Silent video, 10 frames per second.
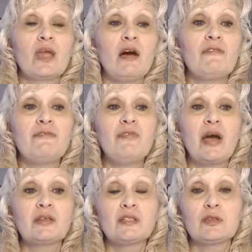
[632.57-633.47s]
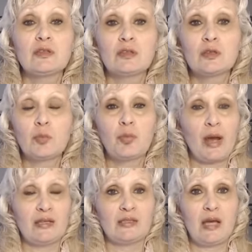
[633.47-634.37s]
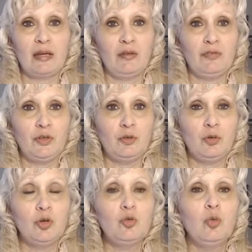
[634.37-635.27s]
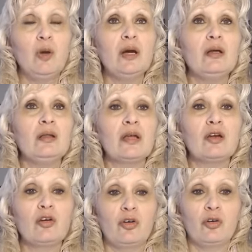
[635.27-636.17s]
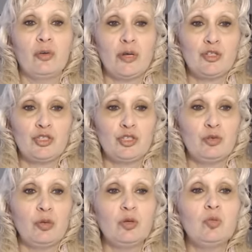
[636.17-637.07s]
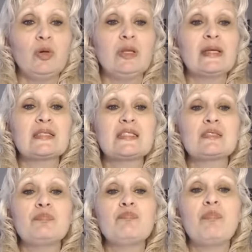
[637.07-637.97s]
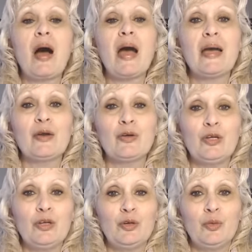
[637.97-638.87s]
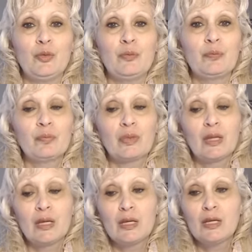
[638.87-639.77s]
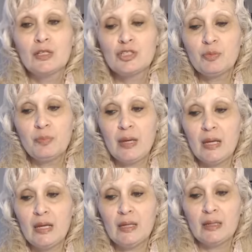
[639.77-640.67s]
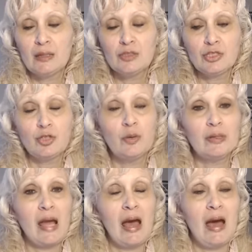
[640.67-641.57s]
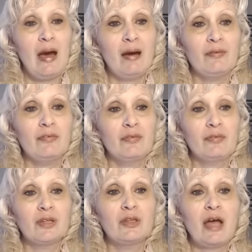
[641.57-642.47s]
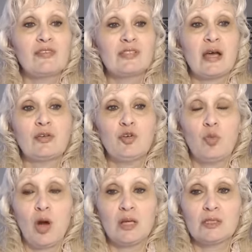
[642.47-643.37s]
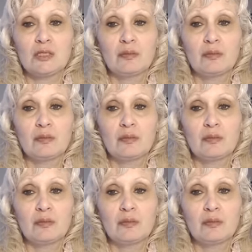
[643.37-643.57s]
affect the bright side of you, who will encourage you, who will inspire you to be, do, and have the lifestyle you want.